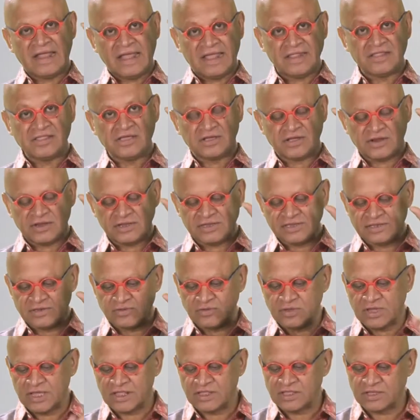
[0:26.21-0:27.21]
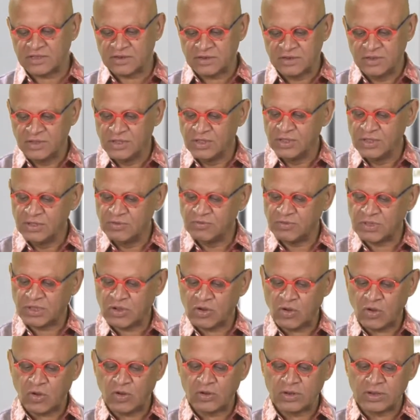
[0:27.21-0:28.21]
and the crust together, we
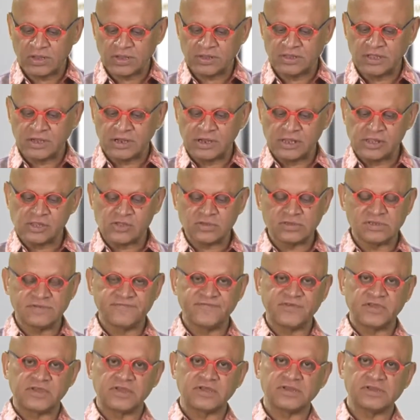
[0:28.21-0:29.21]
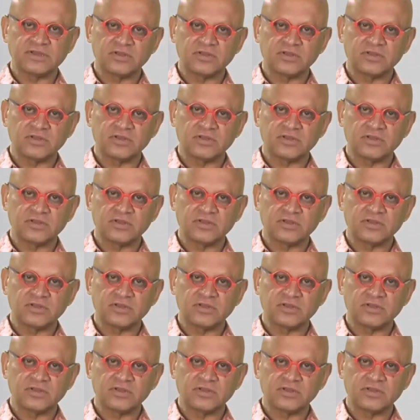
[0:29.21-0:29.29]
called the lithosphere.